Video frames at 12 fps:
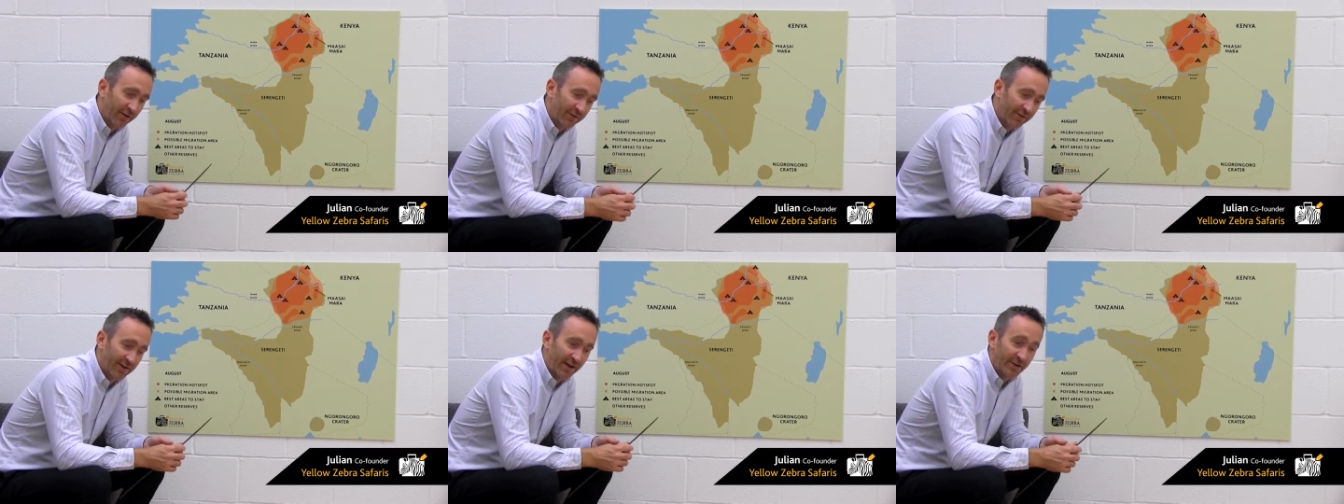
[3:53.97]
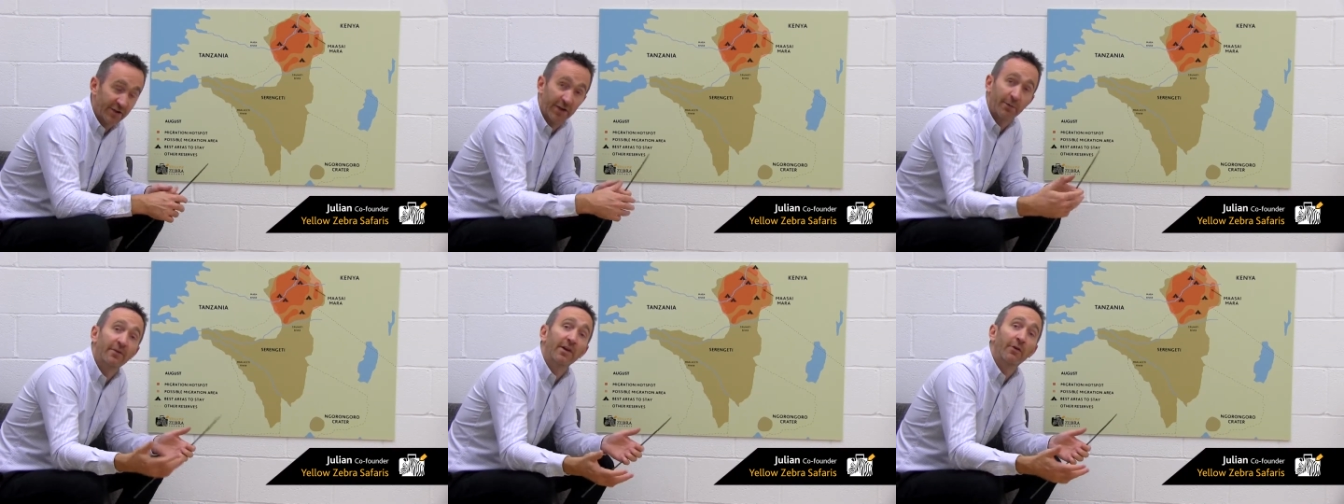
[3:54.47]
attention.
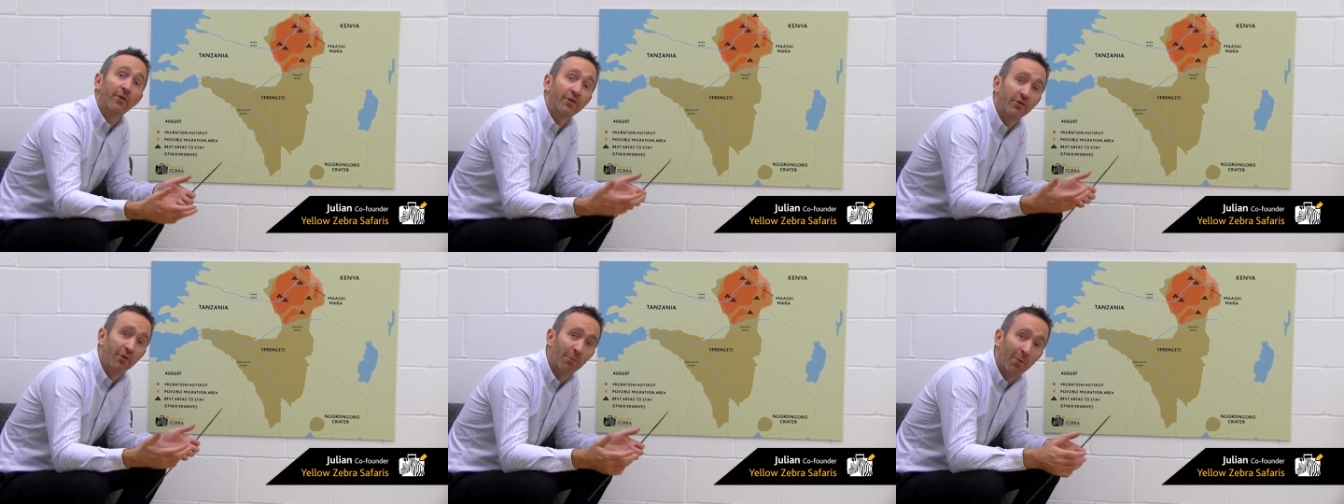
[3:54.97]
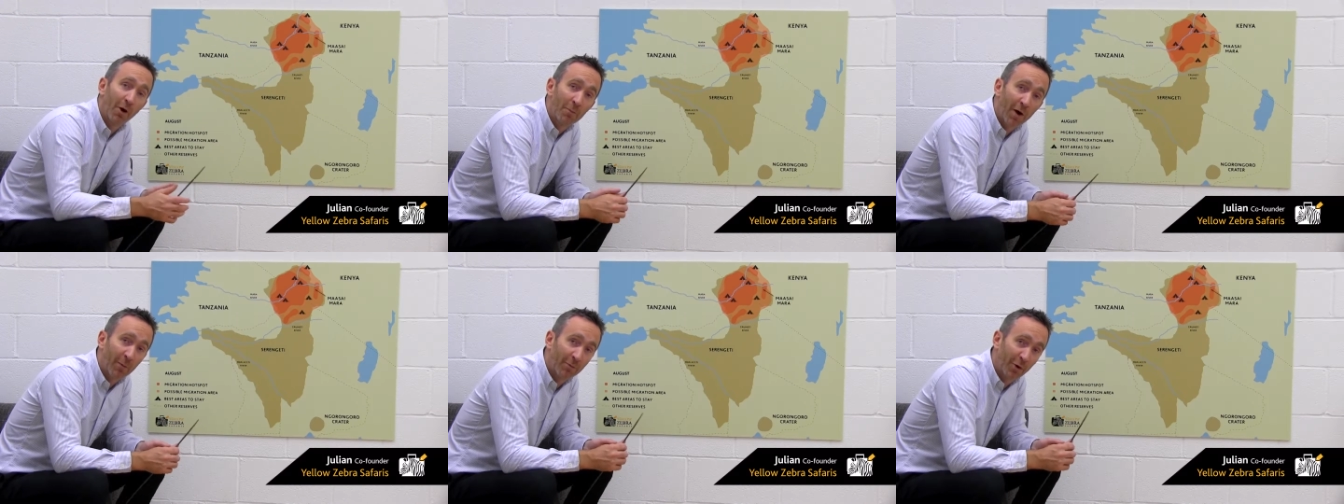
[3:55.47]
It was the original
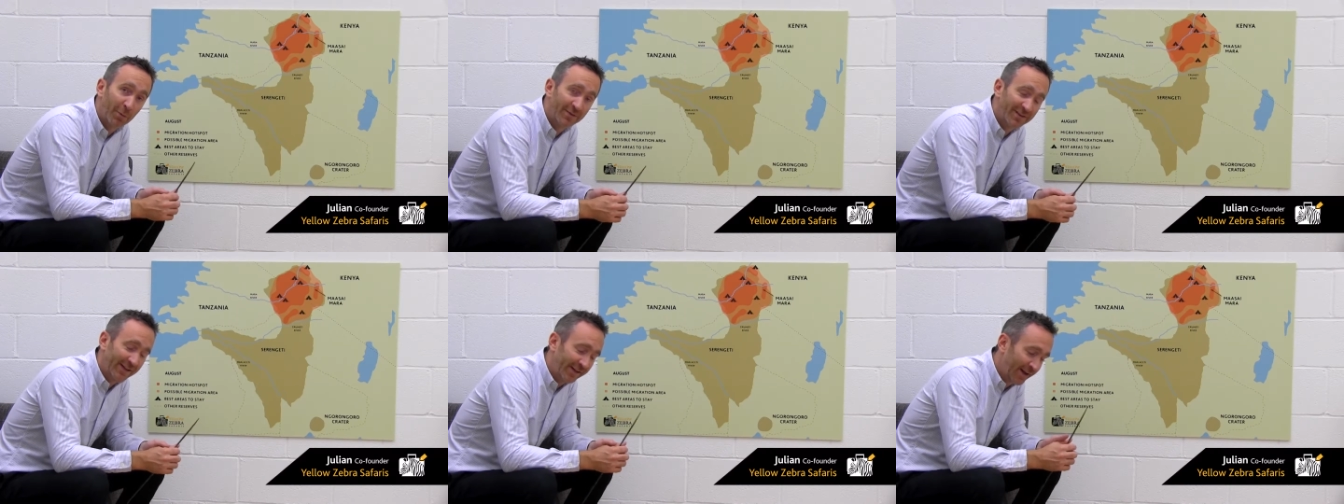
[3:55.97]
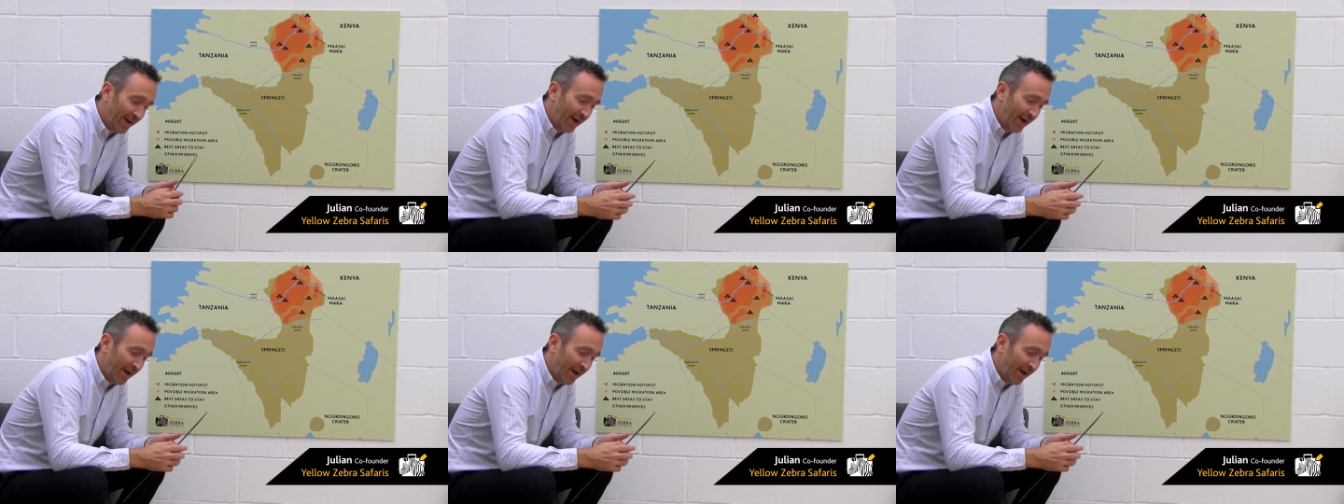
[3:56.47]
mobile property.